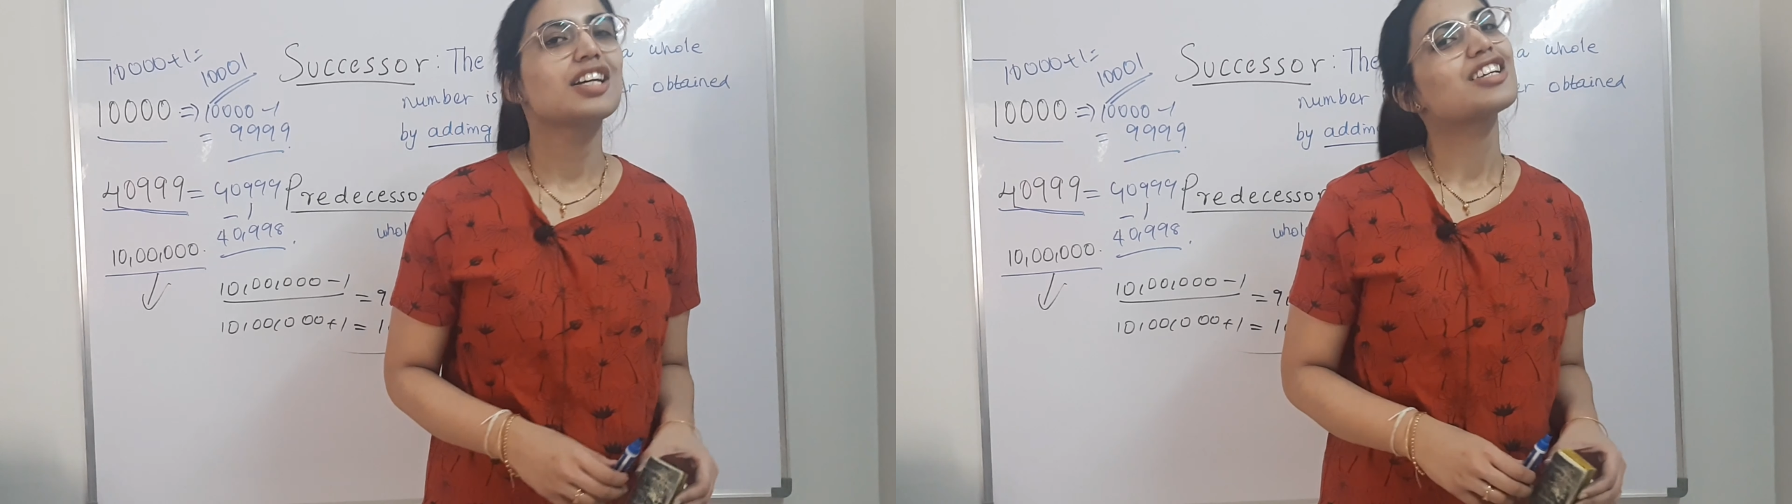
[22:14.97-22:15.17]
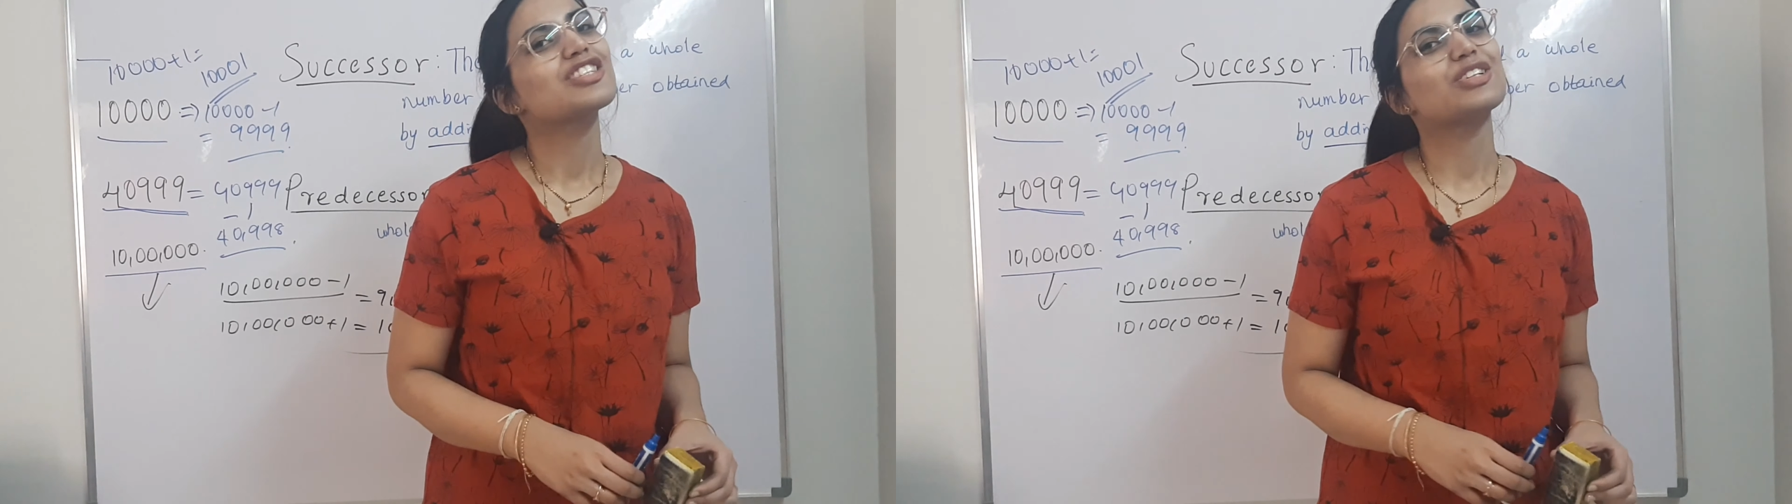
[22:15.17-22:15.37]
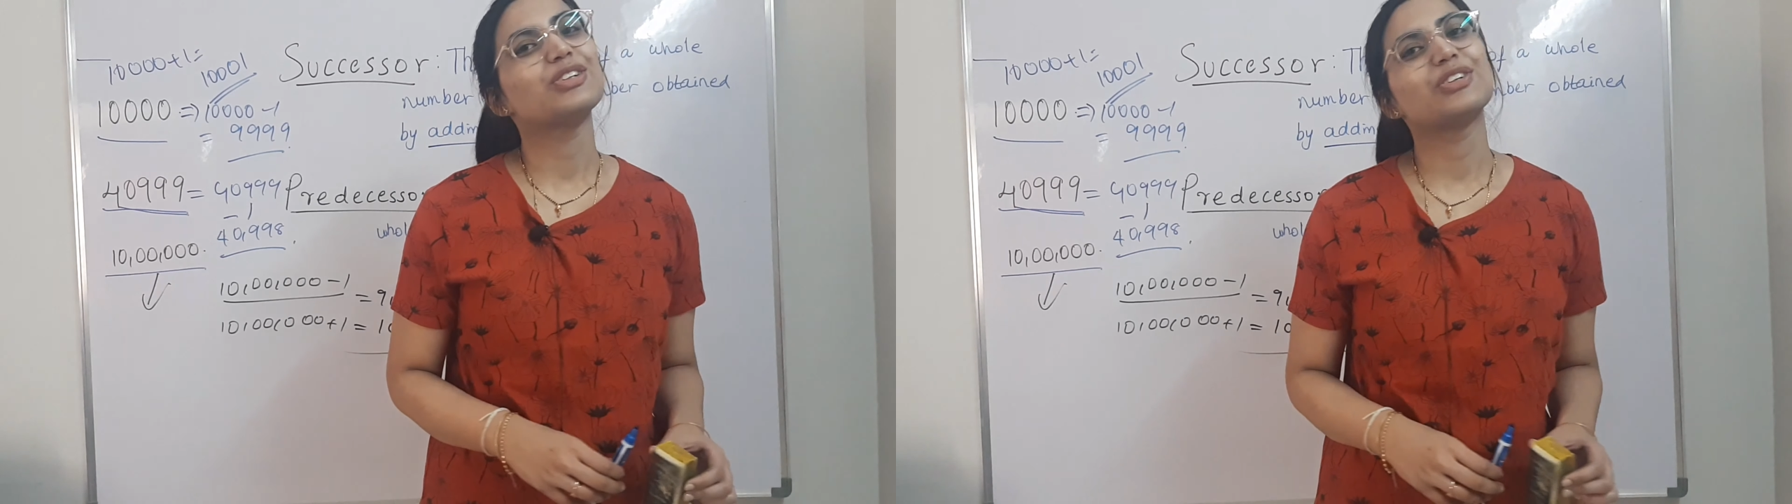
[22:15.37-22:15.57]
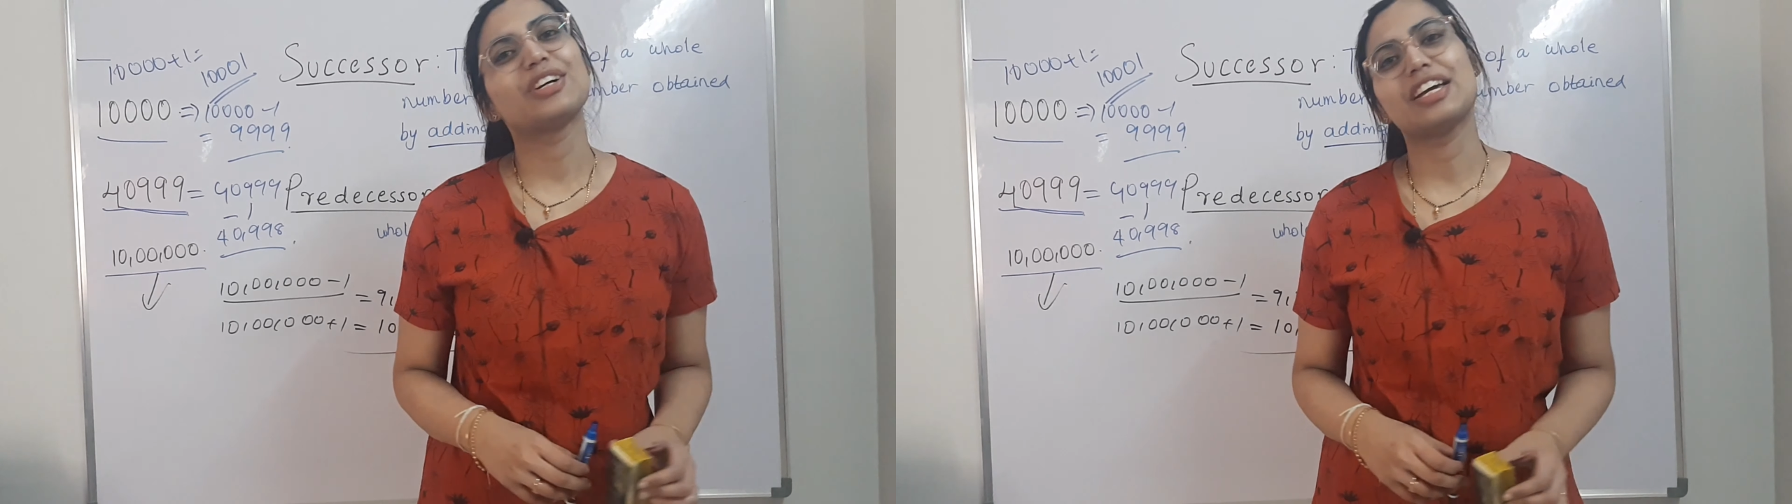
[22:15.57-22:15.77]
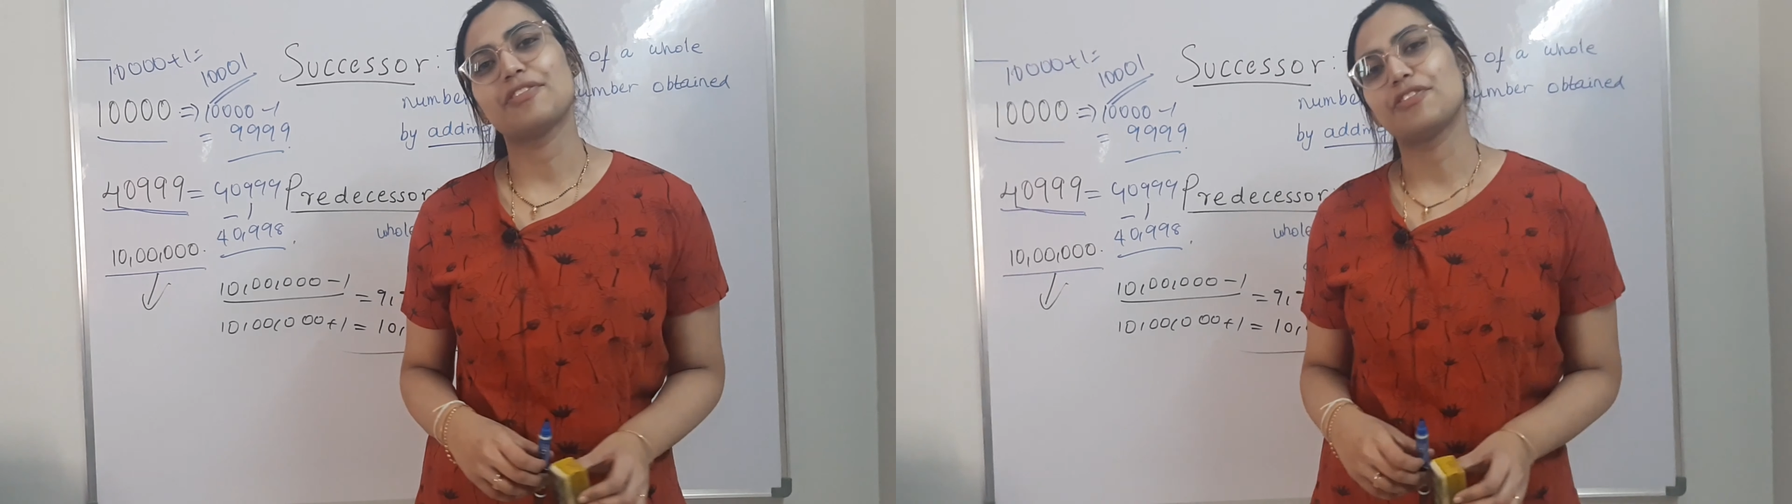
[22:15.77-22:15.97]
So
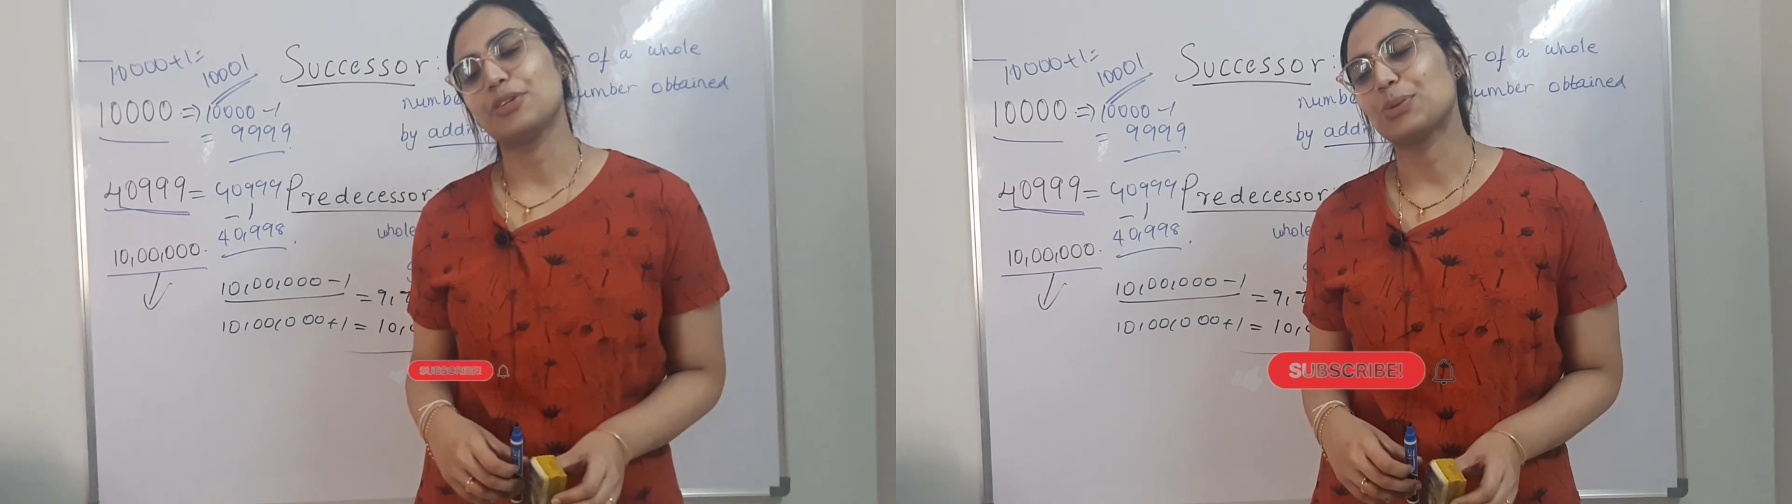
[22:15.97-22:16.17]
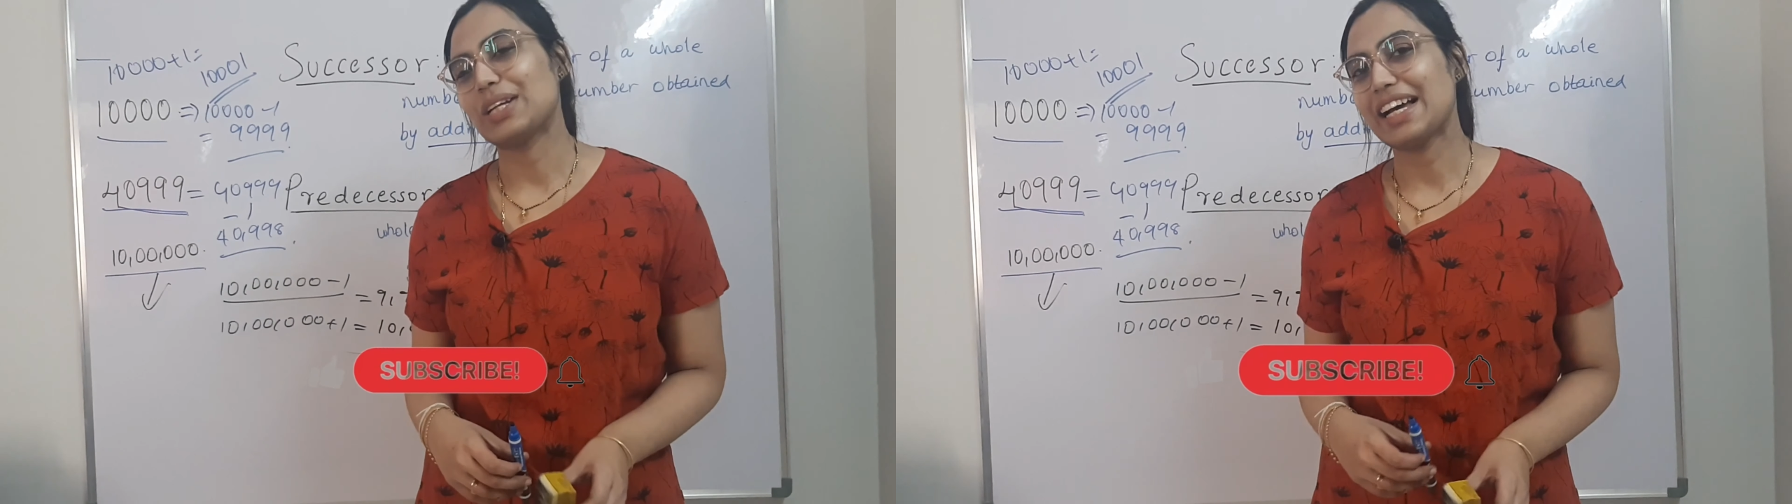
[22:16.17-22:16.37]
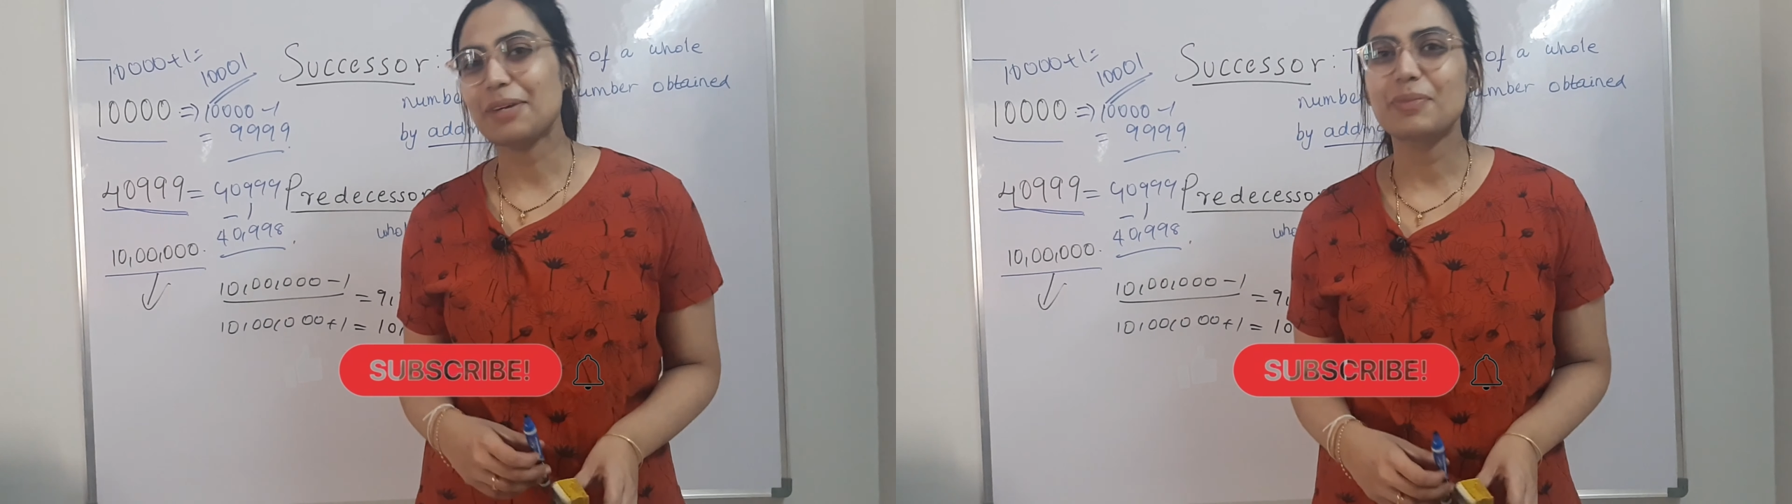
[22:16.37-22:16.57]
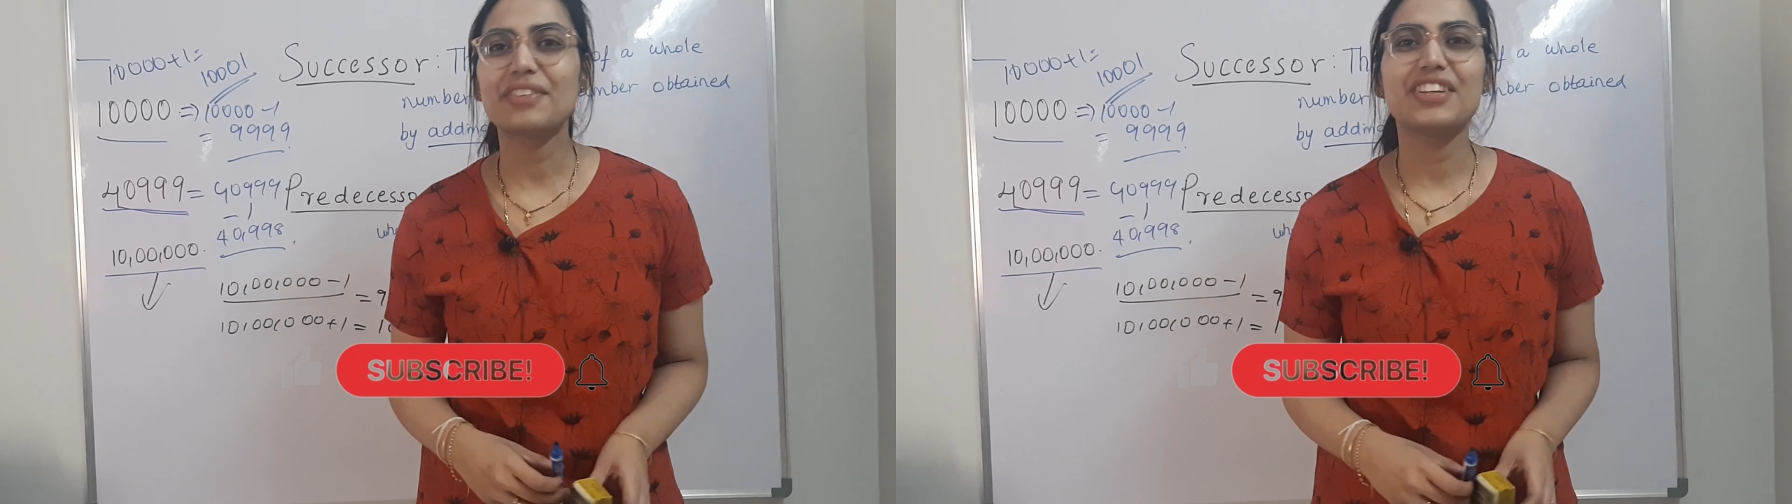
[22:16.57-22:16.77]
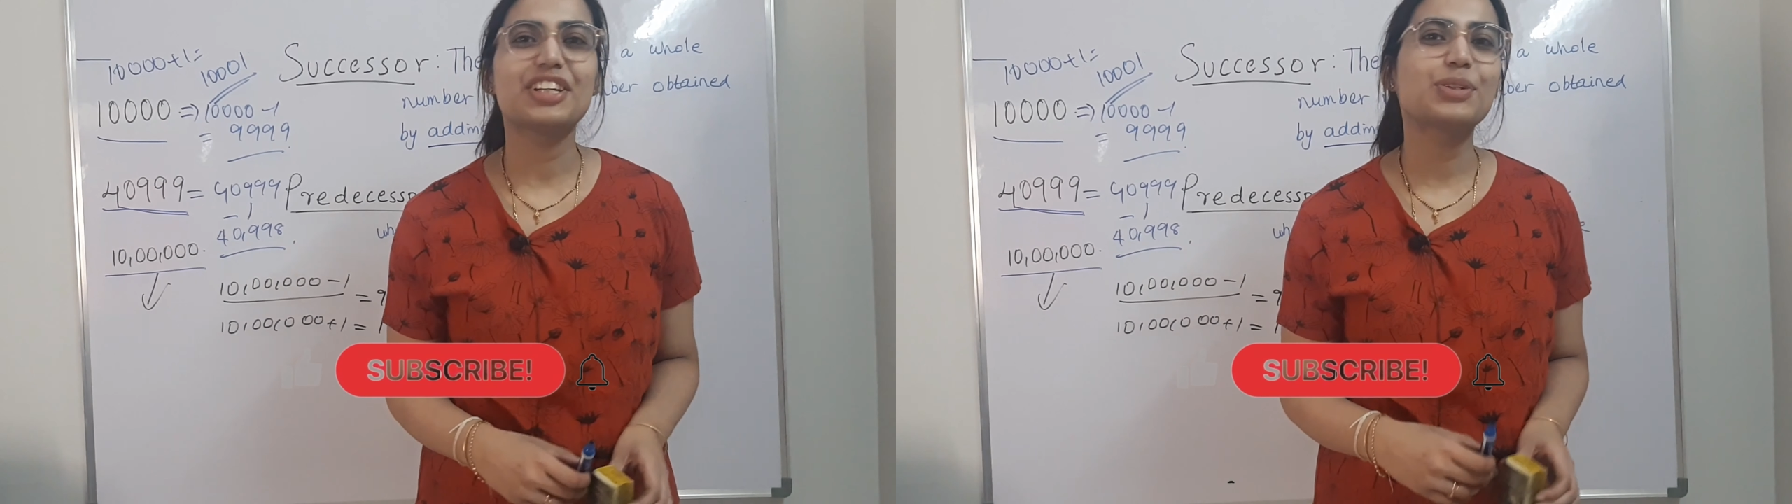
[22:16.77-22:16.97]
if you like my
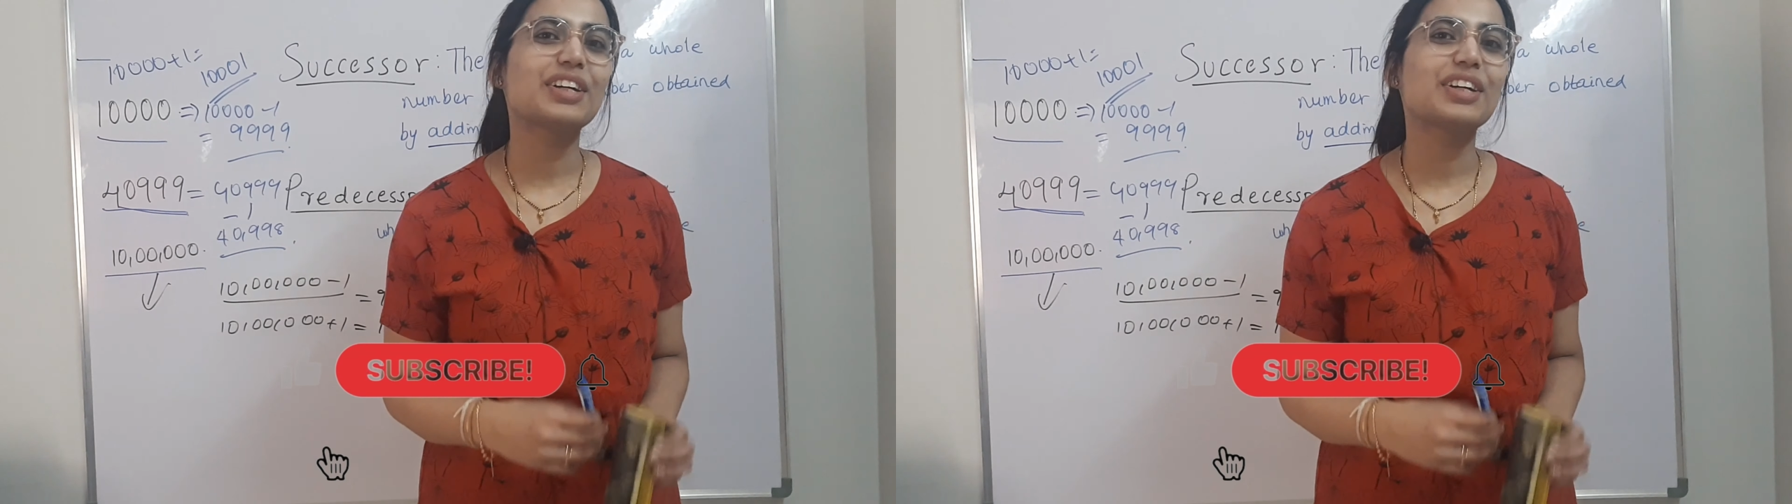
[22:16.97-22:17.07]
video,